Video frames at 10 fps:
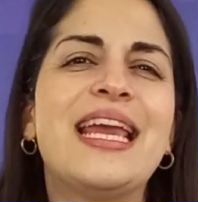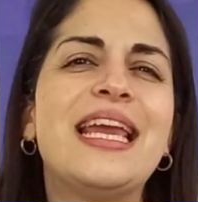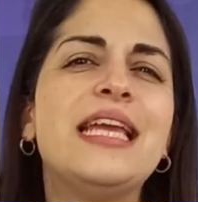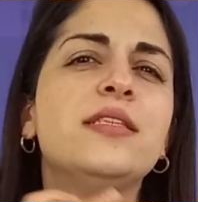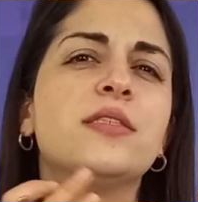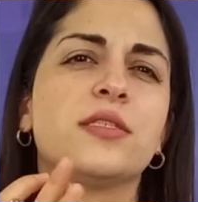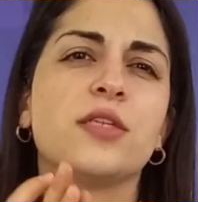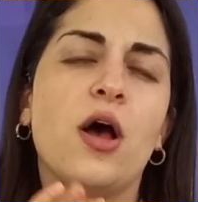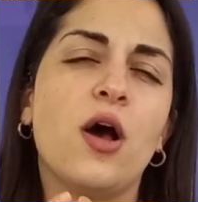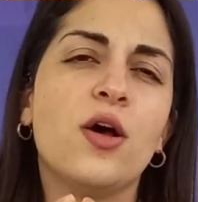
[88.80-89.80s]

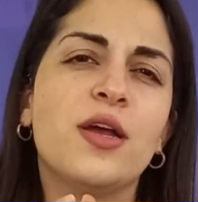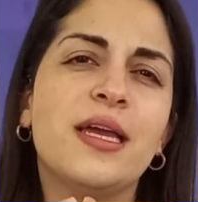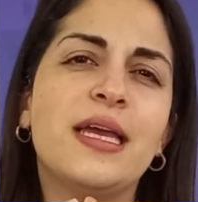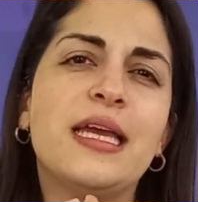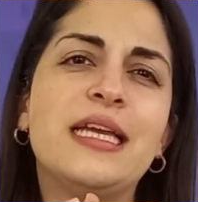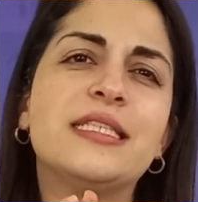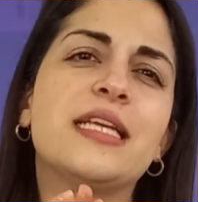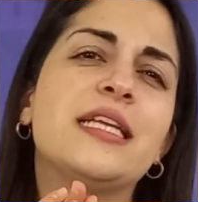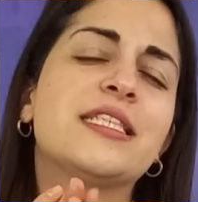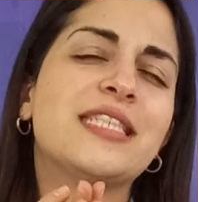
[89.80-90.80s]
InSAR is
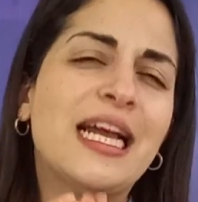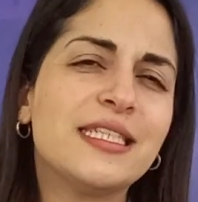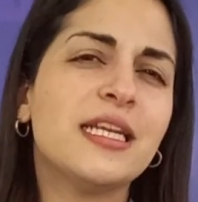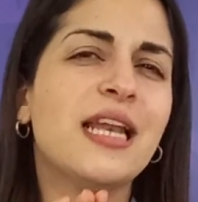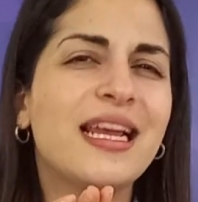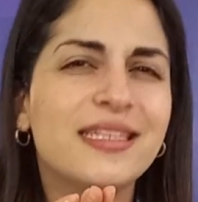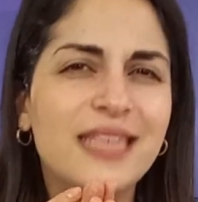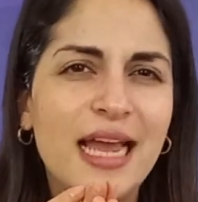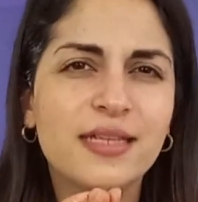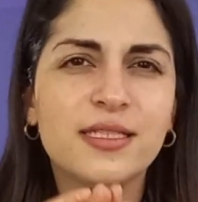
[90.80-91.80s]
a satellite
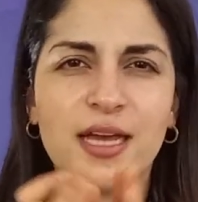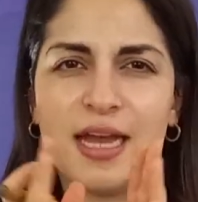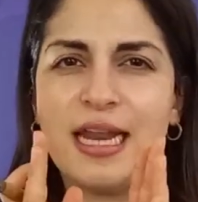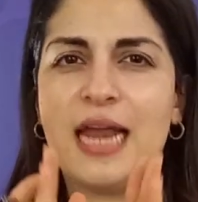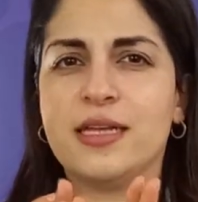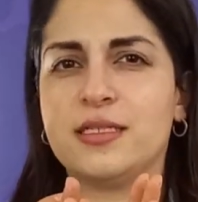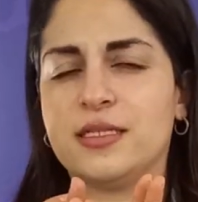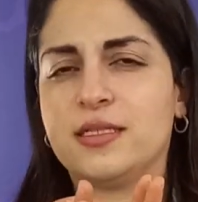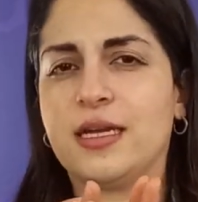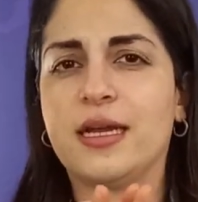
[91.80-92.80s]
data
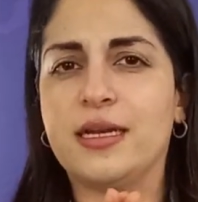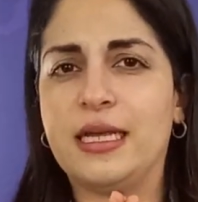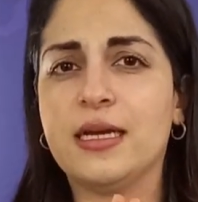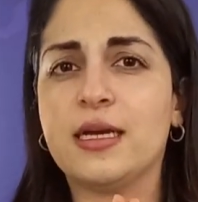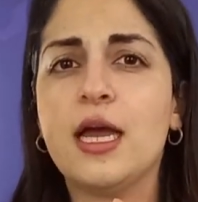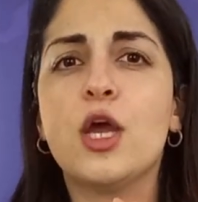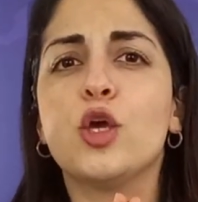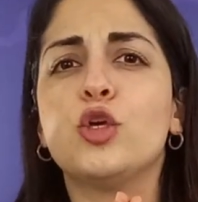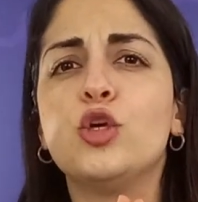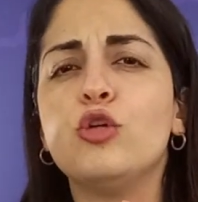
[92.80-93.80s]
analysis technique
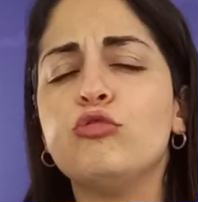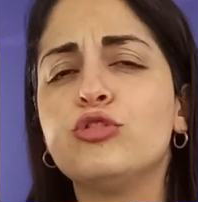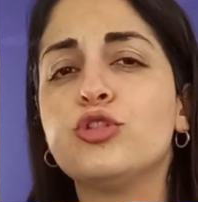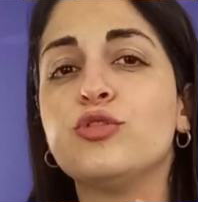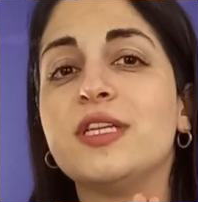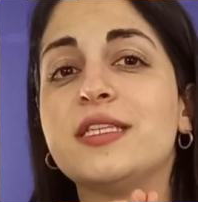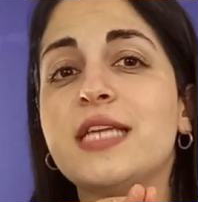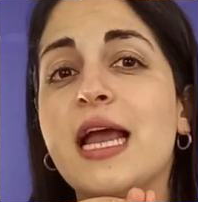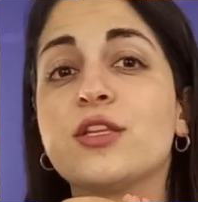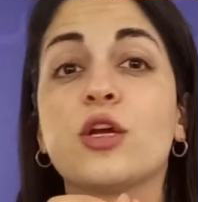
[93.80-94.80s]
used to
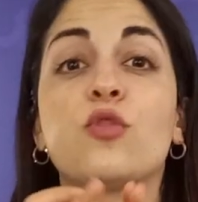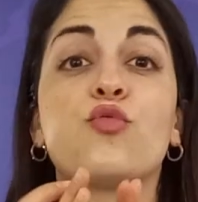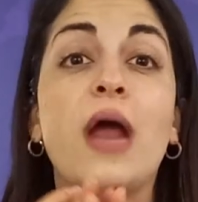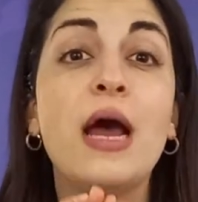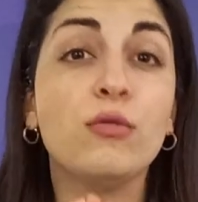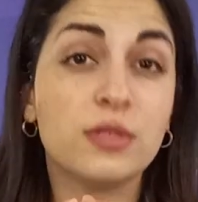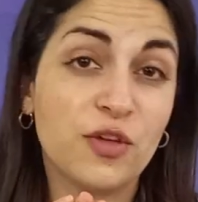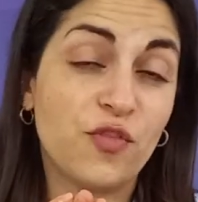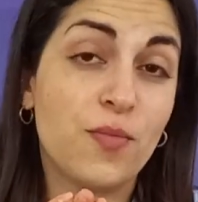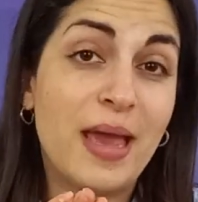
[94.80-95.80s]
detect ground
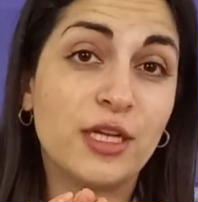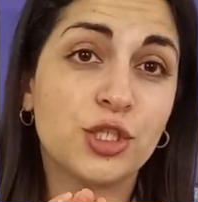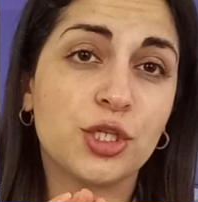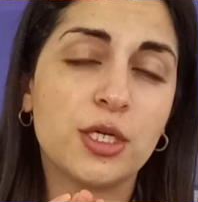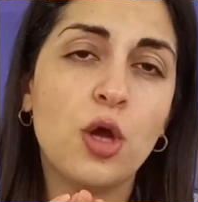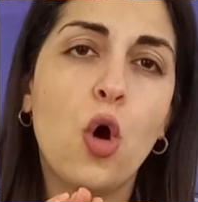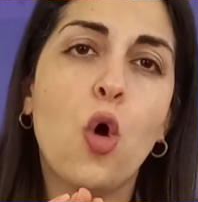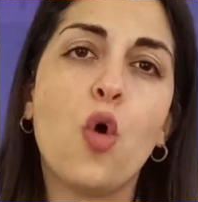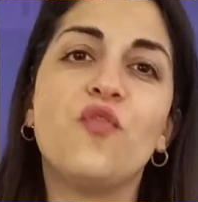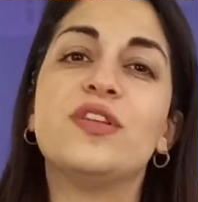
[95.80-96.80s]
deformation
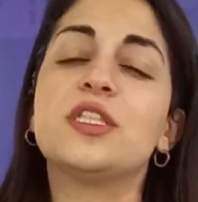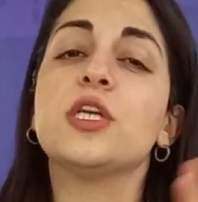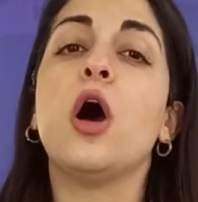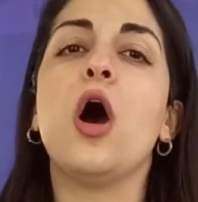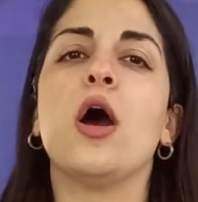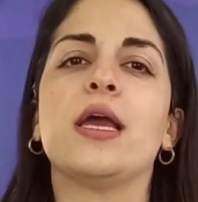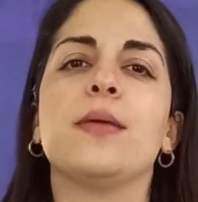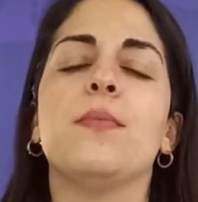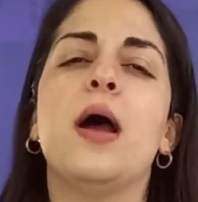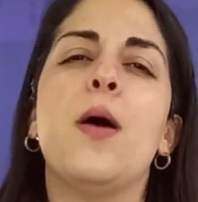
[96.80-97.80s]
over
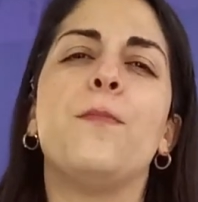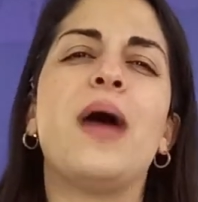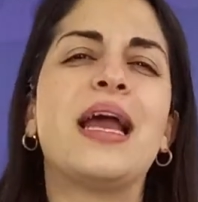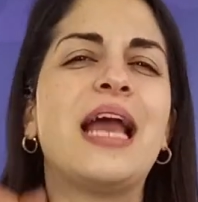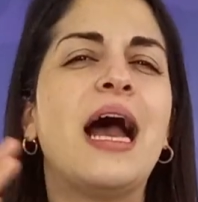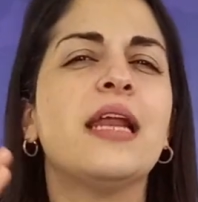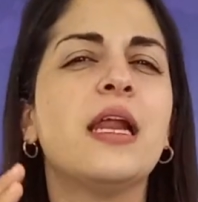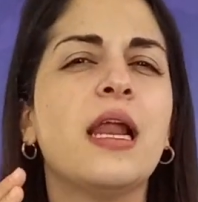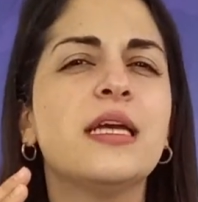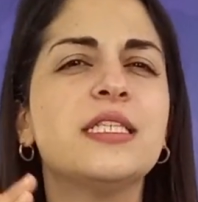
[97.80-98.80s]
time by
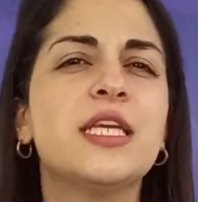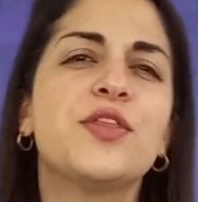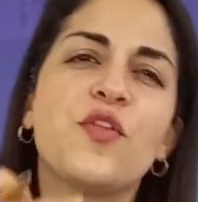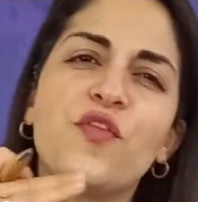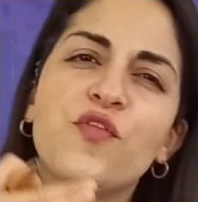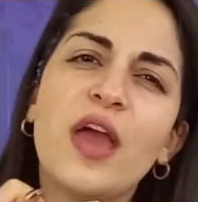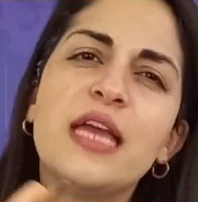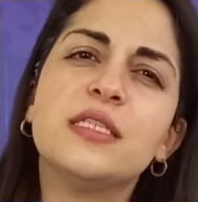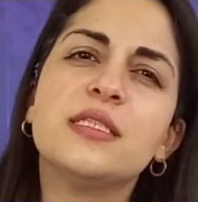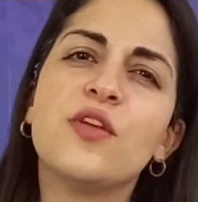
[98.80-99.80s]
analyzing the
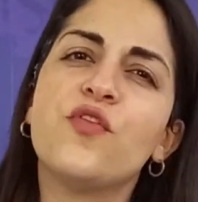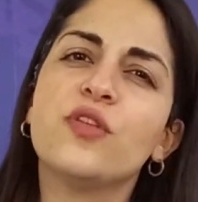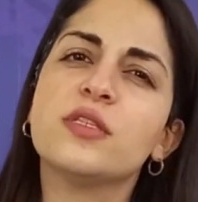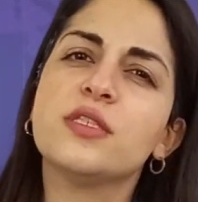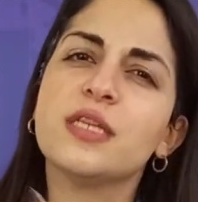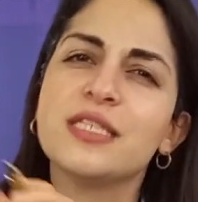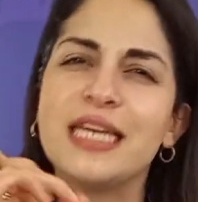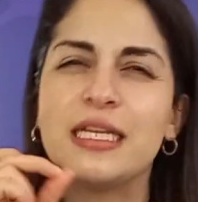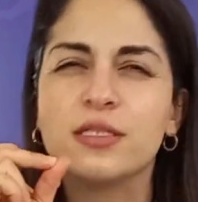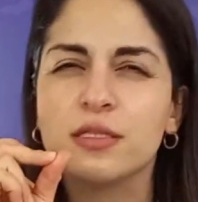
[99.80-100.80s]
phase differences
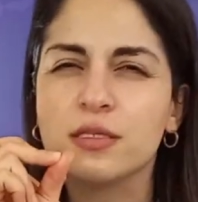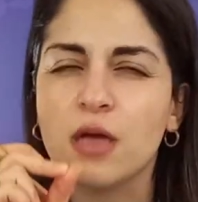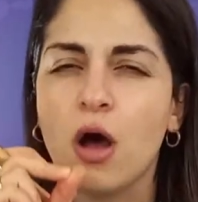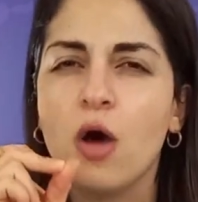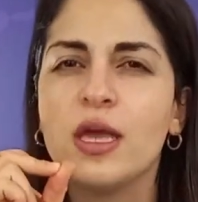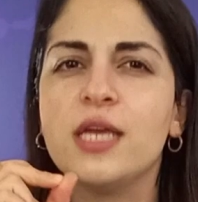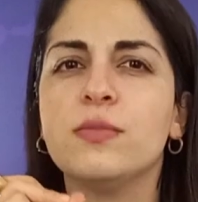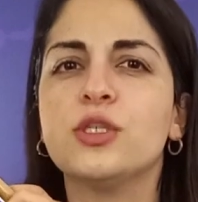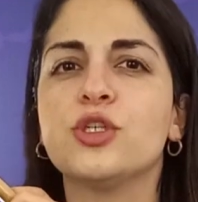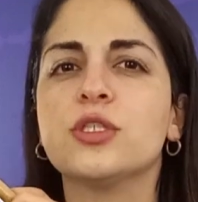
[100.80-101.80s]
in SAR
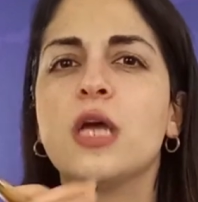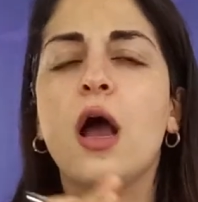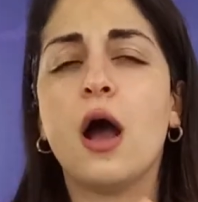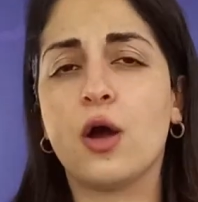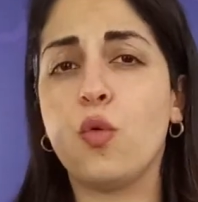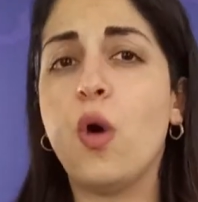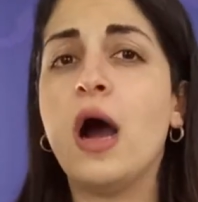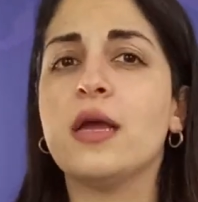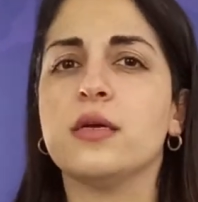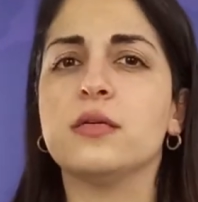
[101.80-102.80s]
images
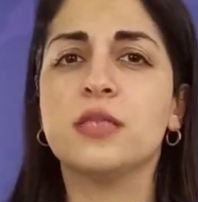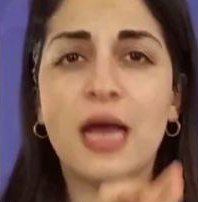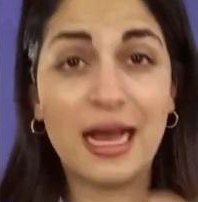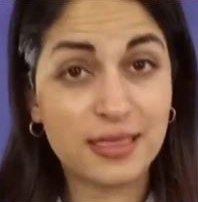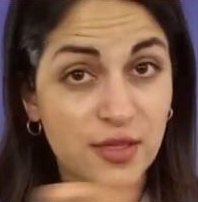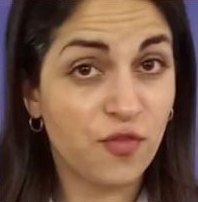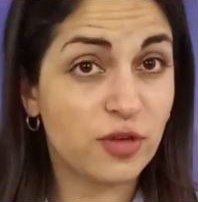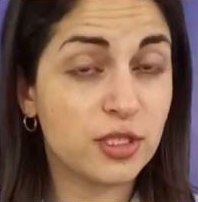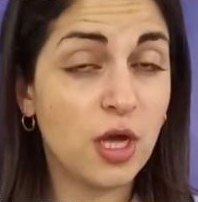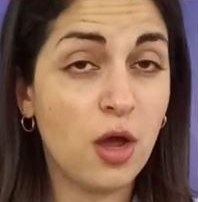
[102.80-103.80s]
acquired at
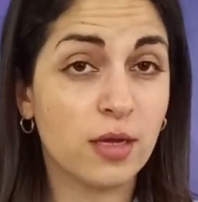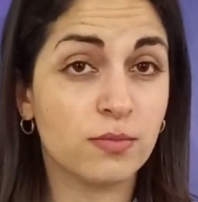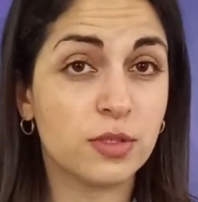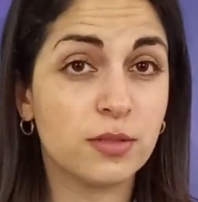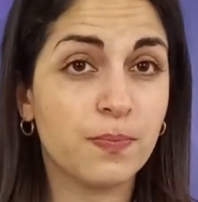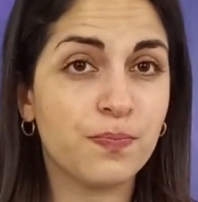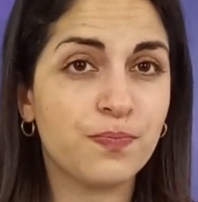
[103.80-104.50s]
different times.